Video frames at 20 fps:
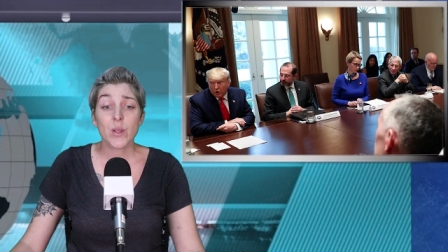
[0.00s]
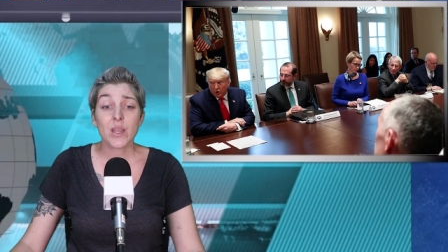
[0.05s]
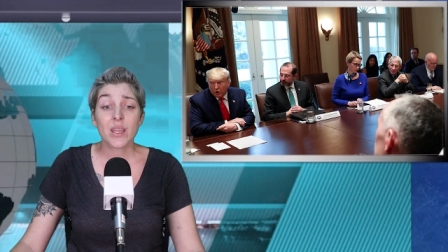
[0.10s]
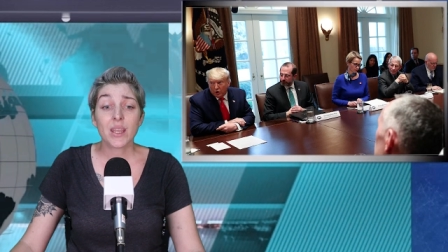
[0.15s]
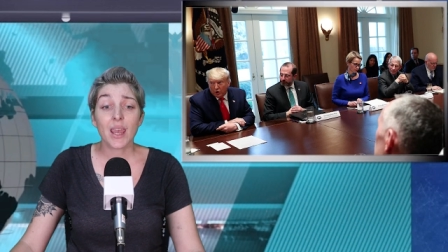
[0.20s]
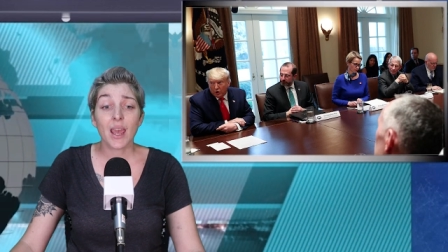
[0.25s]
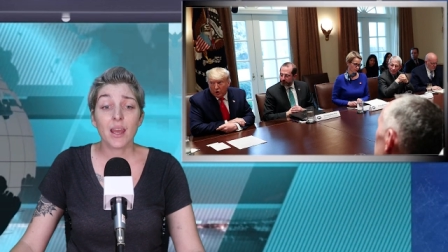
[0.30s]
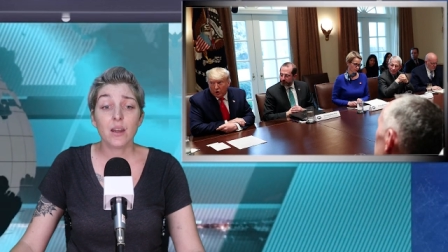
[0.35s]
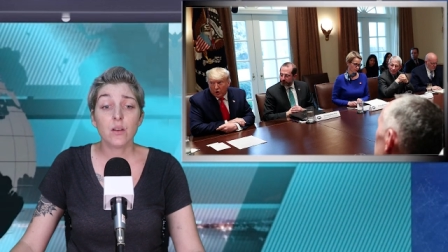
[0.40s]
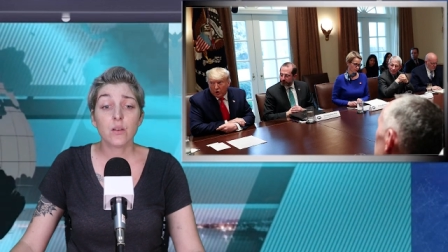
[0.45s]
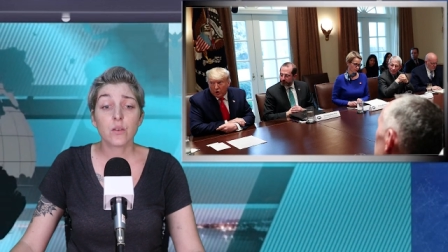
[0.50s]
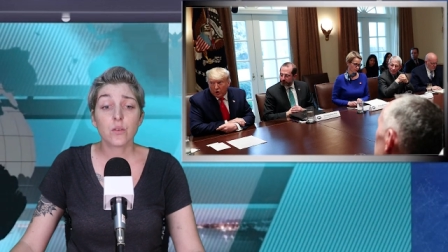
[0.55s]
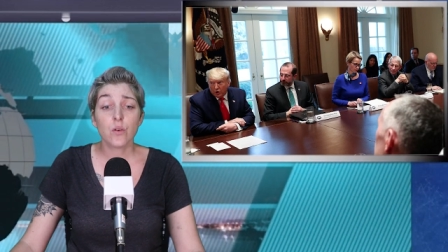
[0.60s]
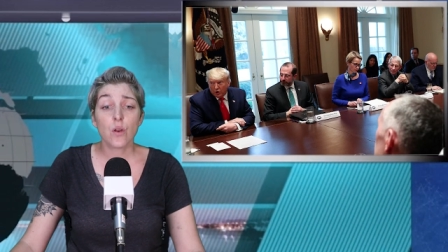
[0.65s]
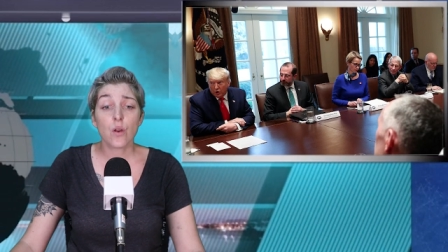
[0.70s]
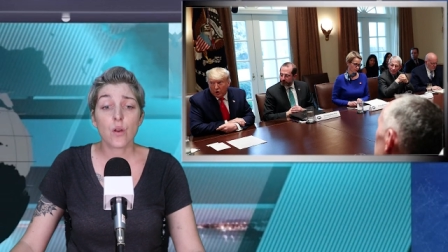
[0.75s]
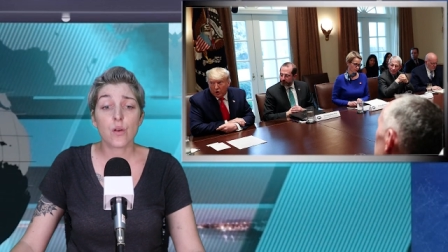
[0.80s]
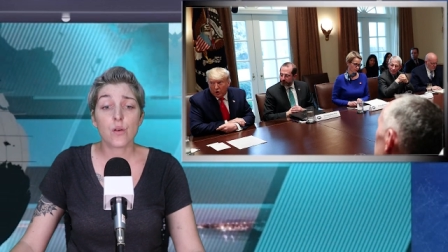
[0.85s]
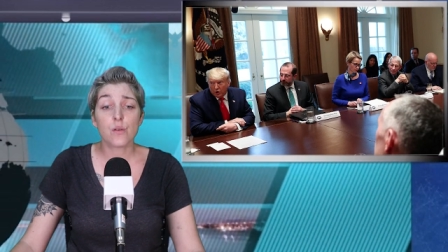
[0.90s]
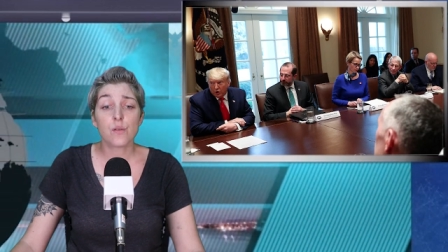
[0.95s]
We cannot
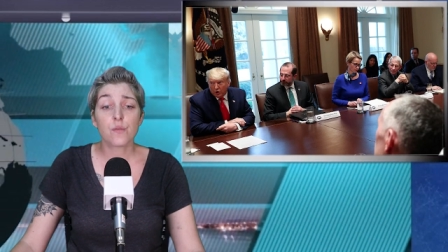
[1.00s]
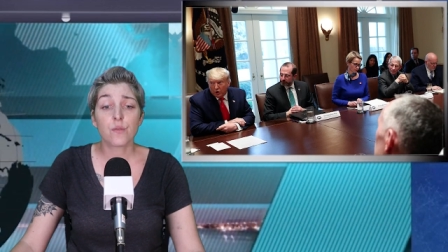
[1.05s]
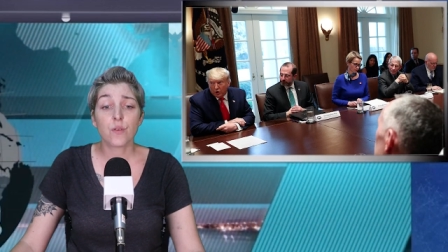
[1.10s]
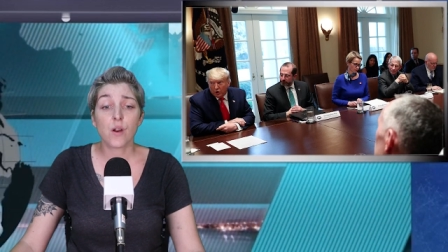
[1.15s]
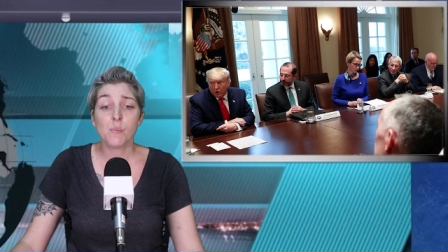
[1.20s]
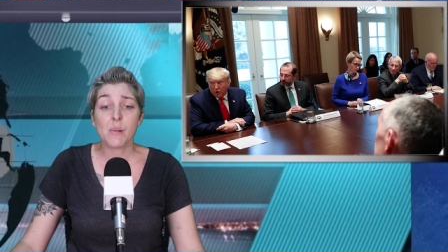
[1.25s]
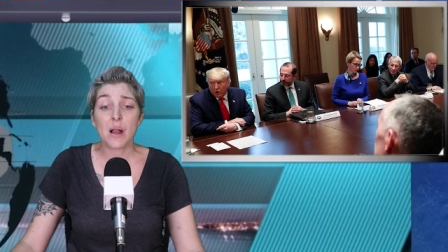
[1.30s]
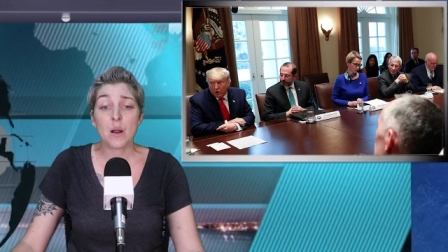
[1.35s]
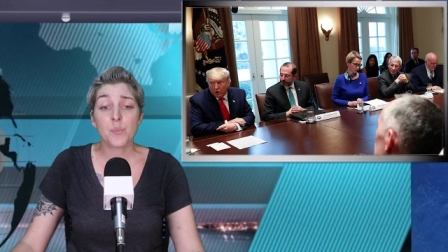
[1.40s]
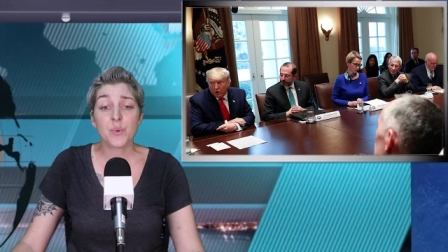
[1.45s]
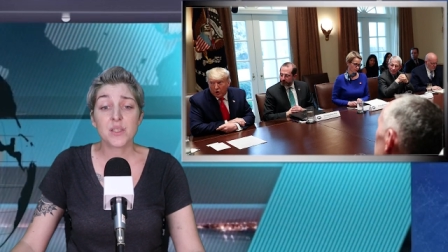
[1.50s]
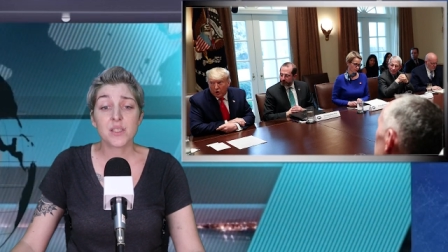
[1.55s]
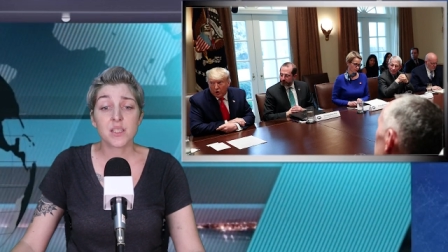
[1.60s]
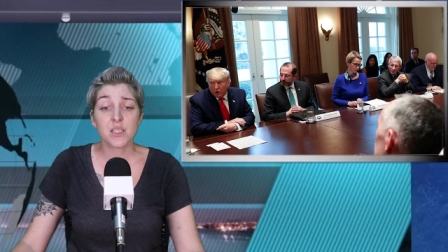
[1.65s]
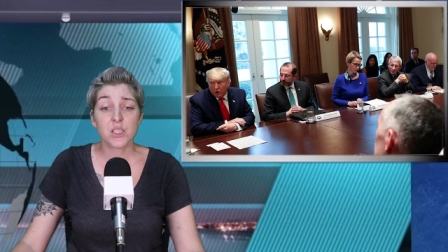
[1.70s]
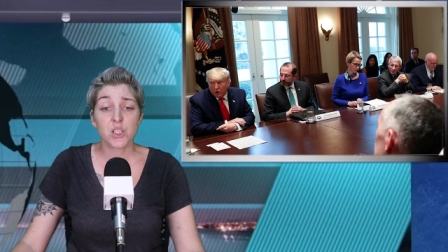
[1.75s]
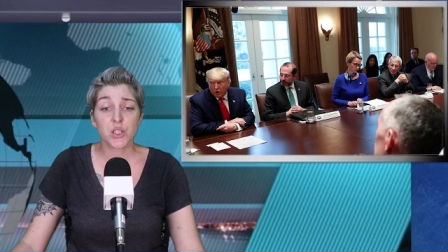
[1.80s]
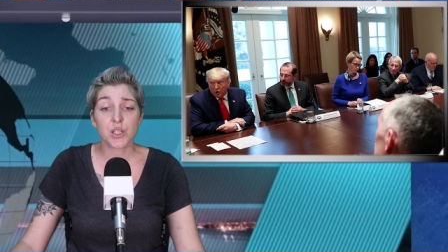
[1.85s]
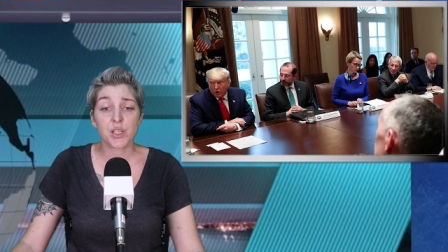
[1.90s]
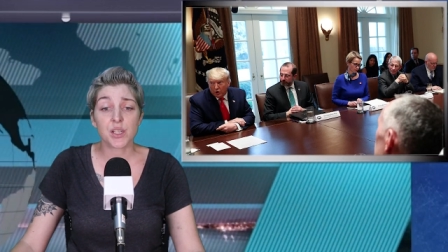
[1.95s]
know from our
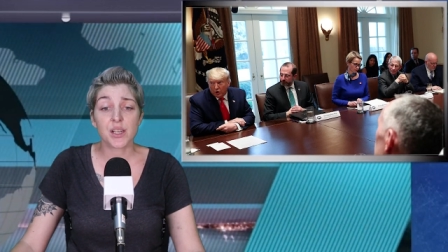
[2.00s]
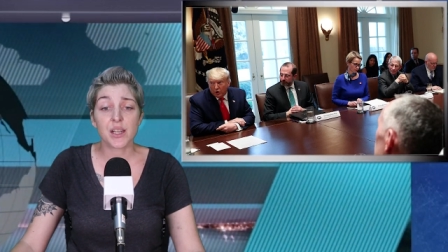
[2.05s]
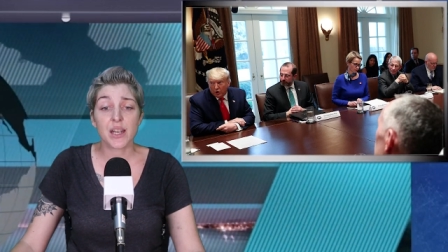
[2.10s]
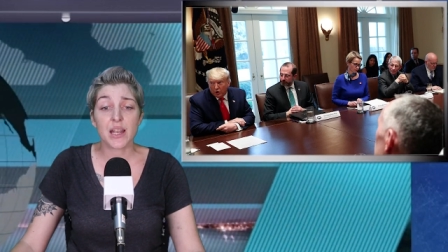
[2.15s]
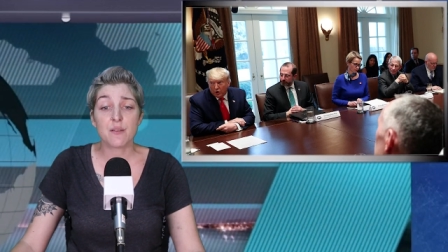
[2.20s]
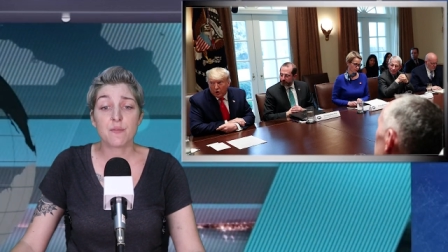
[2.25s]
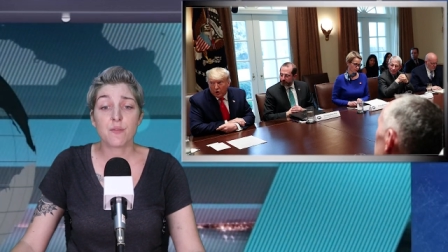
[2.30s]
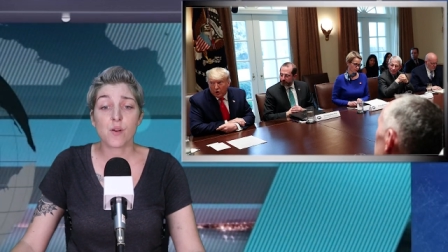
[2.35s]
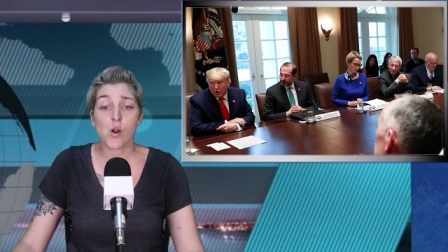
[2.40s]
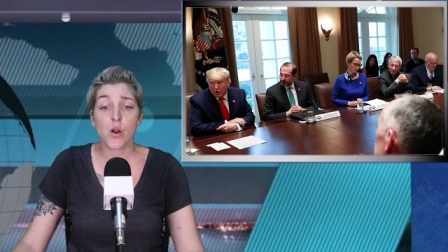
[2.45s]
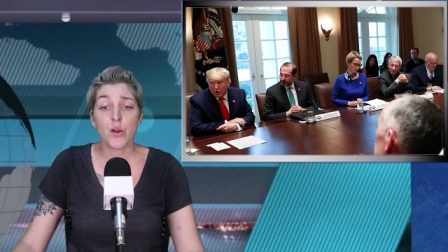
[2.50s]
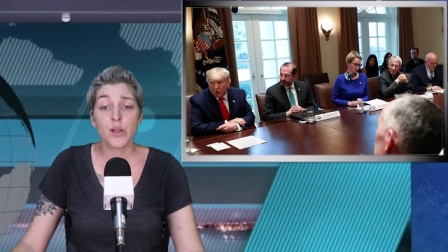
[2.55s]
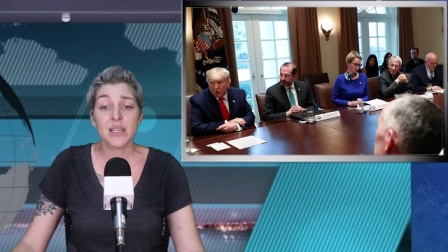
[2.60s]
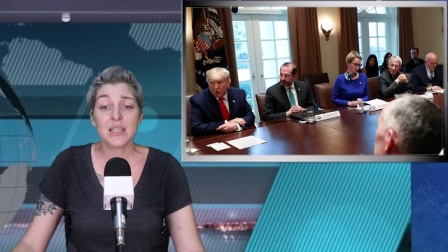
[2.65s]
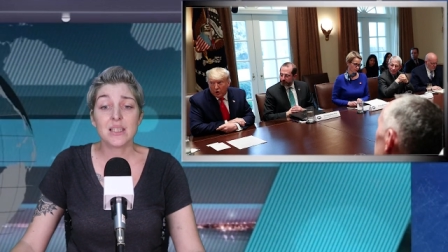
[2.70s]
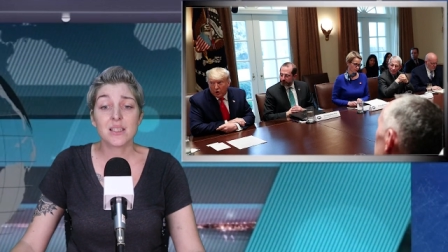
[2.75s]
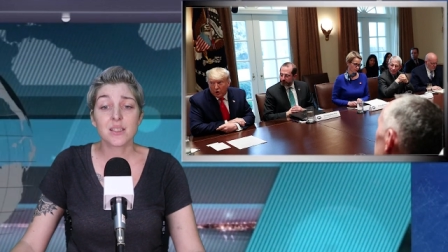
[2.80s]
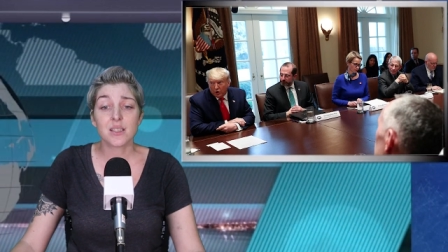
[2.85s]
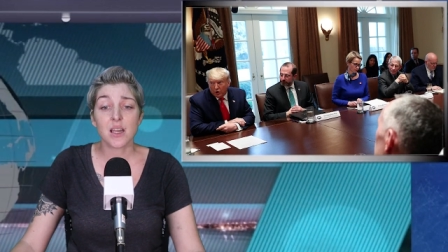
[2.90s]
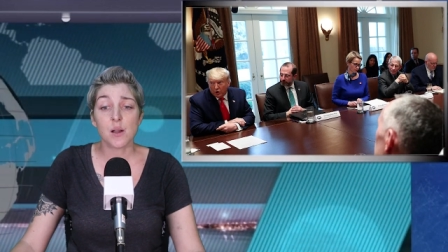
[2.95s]
position if
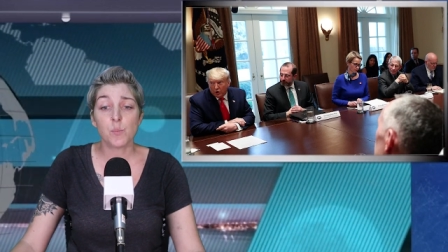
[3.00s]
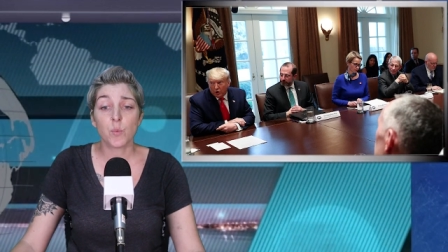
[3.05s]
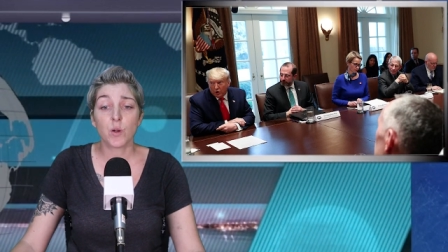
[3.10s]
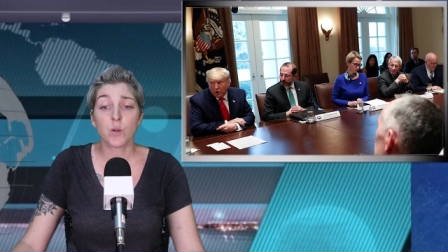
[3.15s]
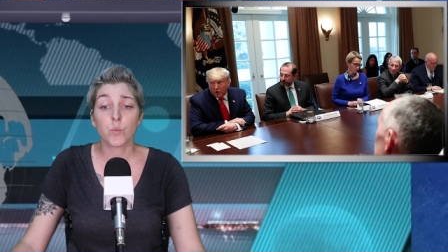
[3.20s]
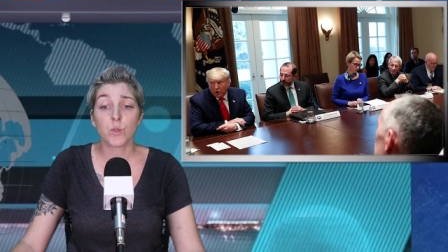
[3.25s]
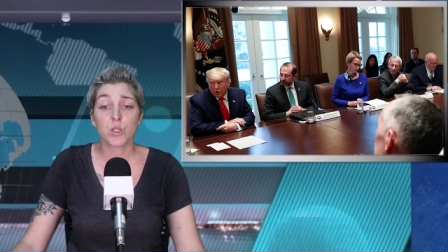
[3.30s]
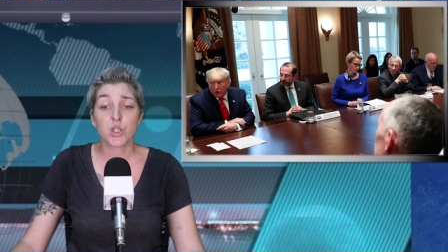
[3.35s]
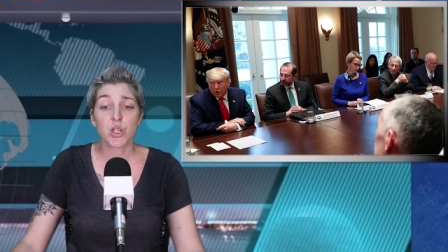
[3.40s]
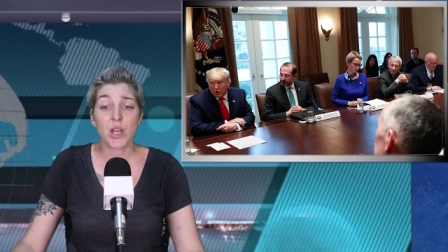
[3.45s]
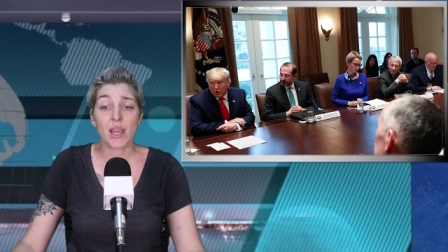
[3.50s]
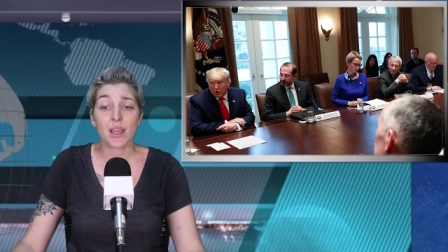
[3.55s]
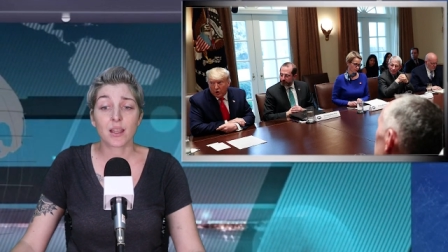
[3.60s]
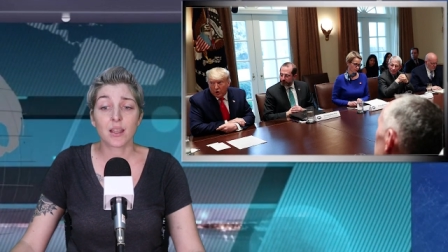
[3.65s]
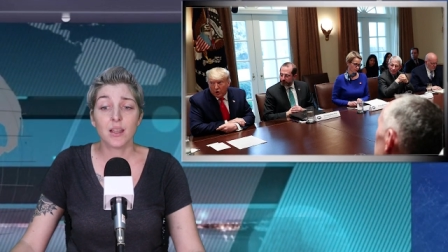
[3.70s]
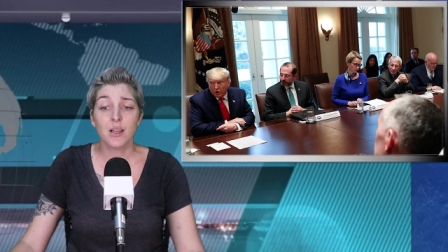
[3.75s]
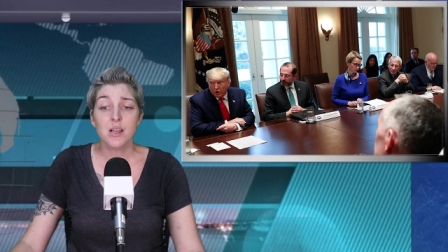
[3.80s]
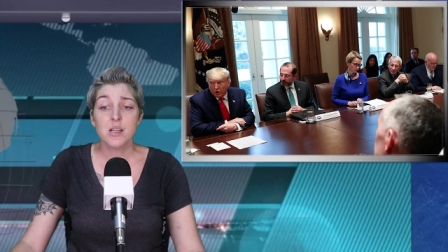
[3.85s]
only someone would check